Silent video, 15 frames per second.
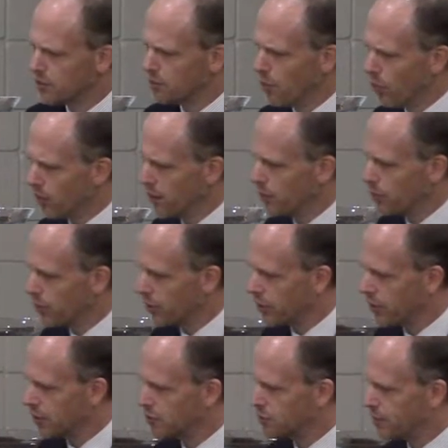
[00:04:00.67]
morning we're going
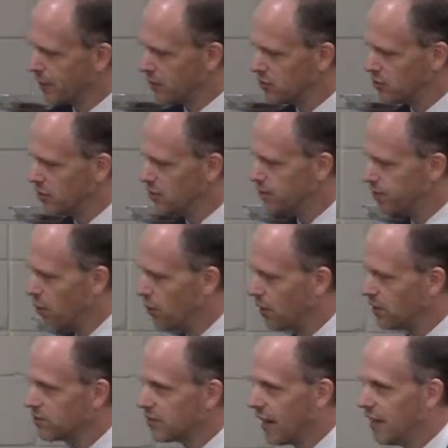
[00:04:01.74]
to especially
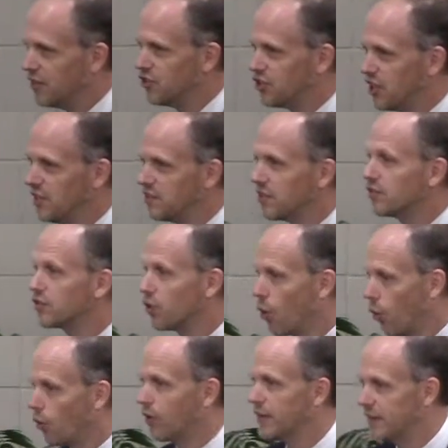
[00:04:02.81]
focus on Jesus'
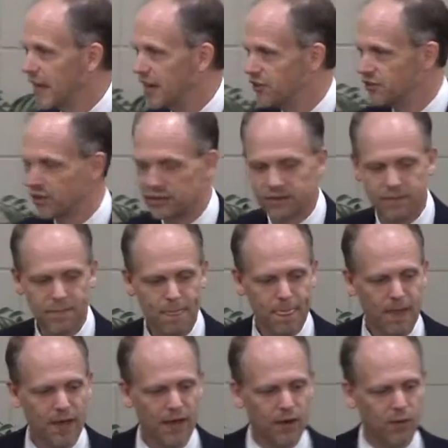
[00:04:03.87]
coronation
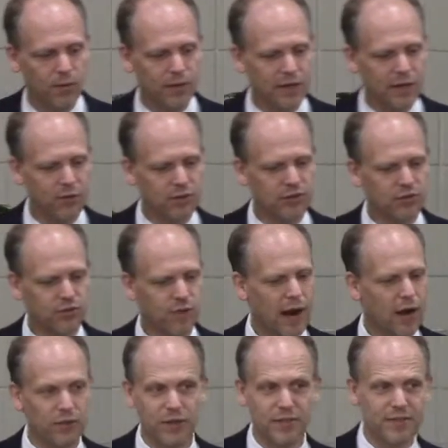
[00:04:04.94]
when He was
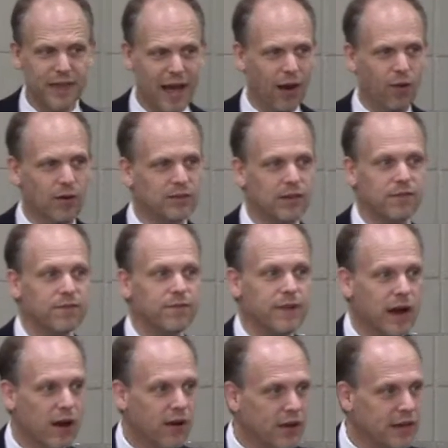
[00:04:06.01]
crowned. And that was a
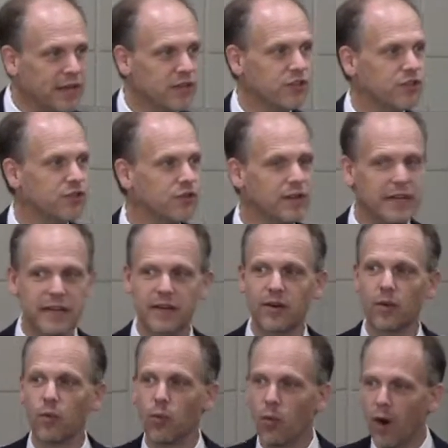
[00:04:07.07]
very unique,
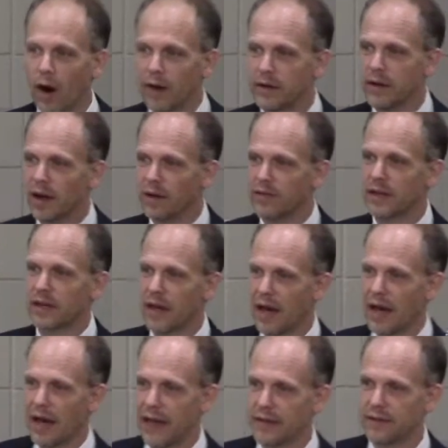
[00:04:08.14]

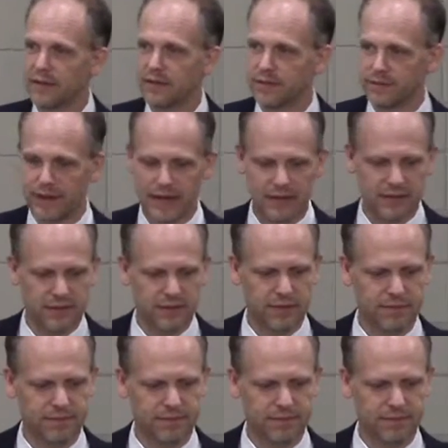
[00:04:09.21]
one-of-a-kind event.